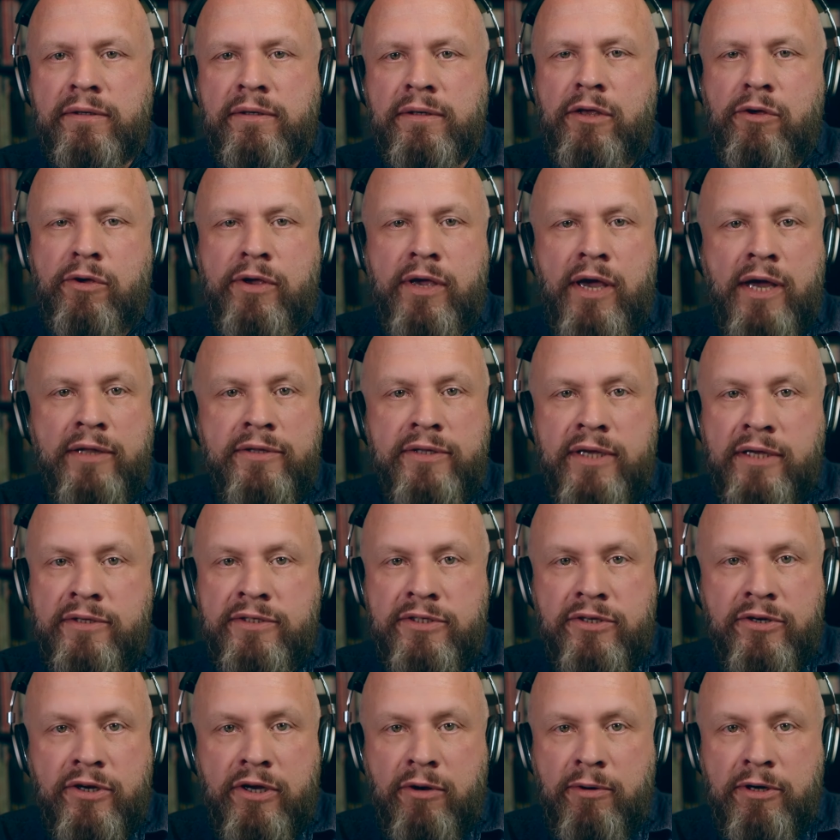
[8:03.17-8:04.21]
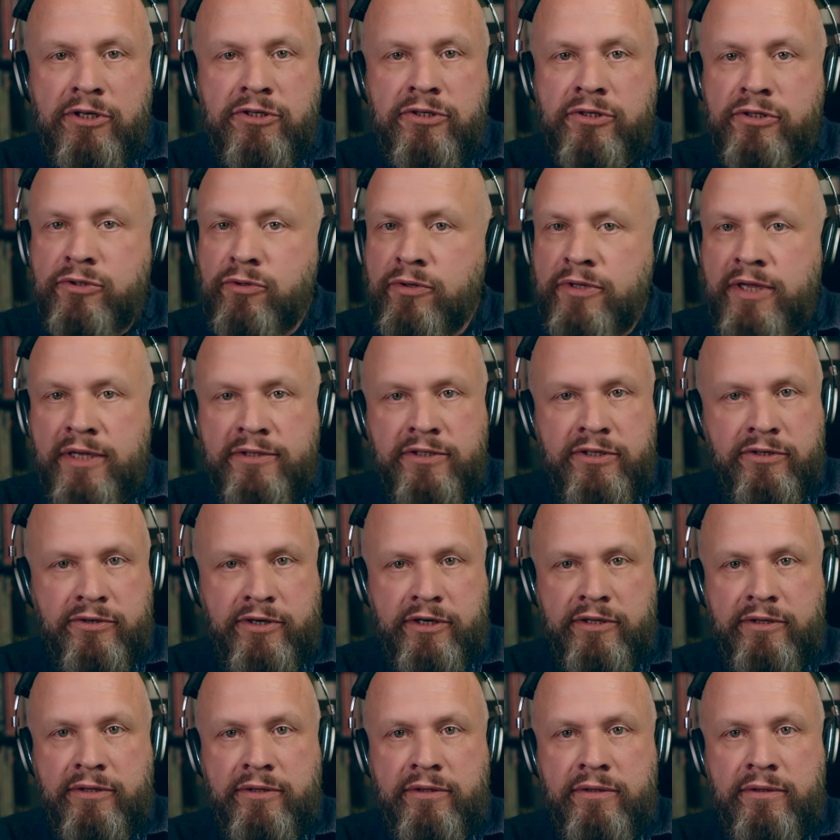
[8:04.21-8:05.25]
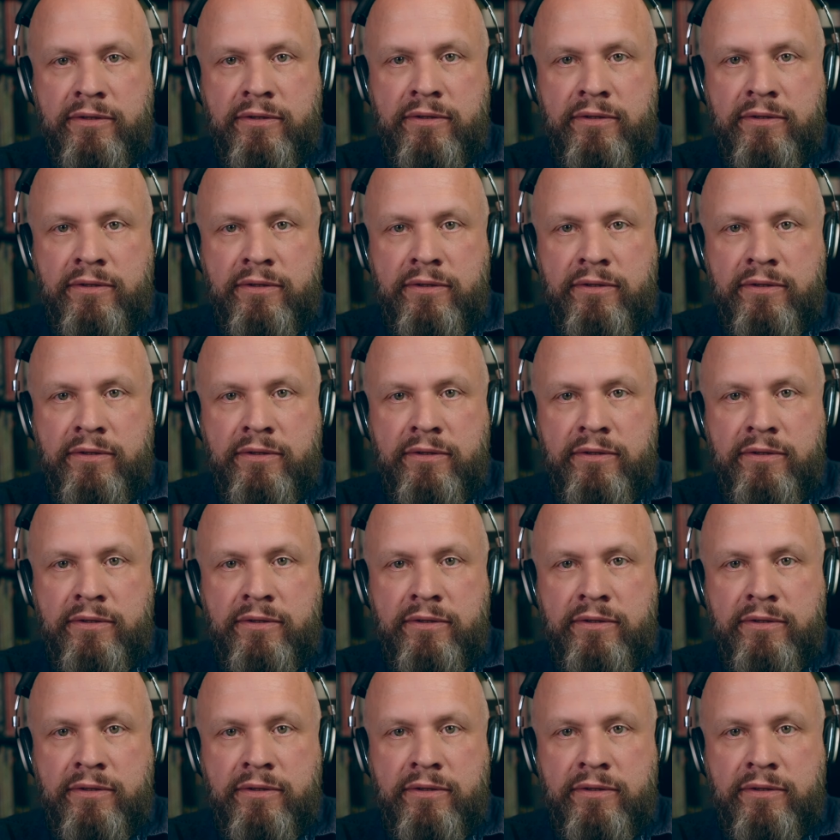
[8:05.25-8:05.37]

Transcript: You can't answer a question, don't answer it.